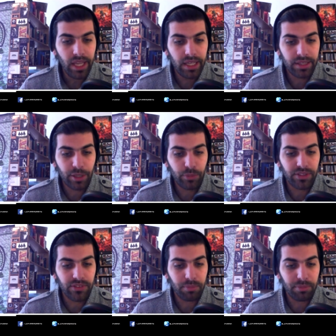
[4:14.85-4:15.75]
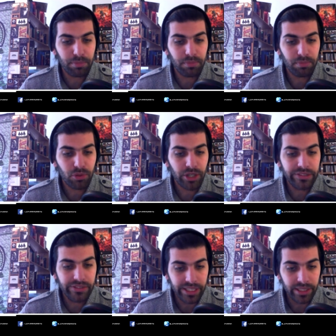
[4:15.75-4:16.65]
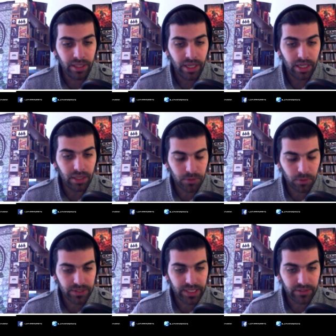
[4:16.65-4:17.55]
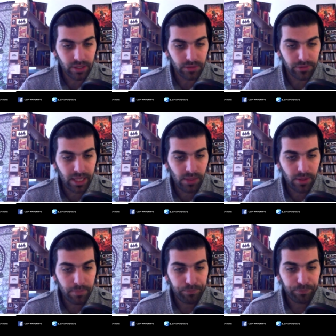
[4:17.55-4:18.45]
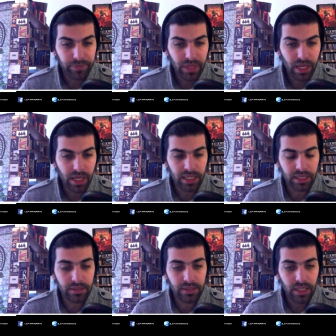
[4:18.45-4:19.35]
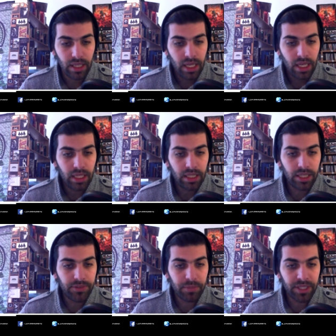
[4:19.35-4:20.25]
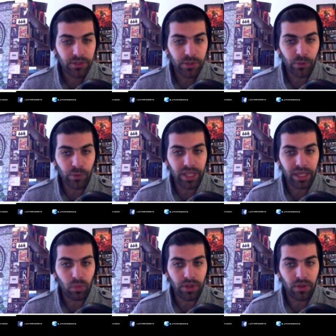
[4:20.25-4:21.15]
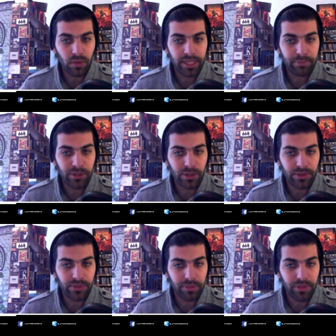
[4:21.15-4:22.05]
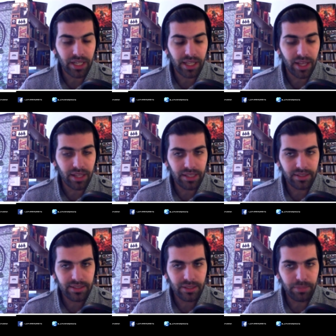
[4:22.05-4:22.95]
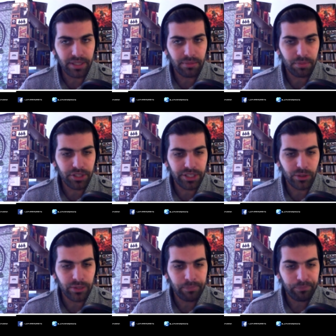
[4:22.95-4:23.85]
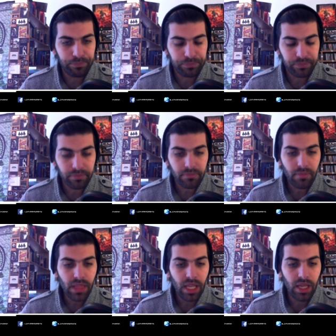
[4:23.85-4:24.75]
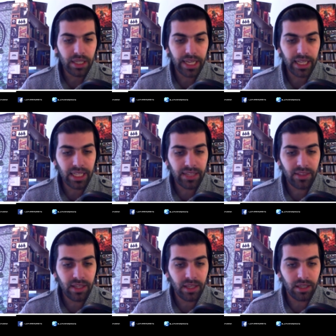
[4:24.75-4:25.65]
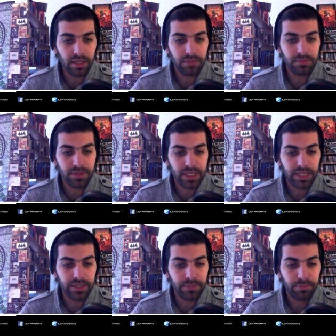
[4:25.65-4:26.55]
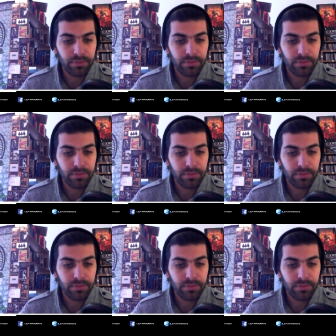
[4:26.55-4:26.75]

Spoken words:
and that one is a bit pricier. Of course, it has a lot of health, and if you manage to draw that with your Neptulon or something like that, that could be pretty good. Okay, I like the kind of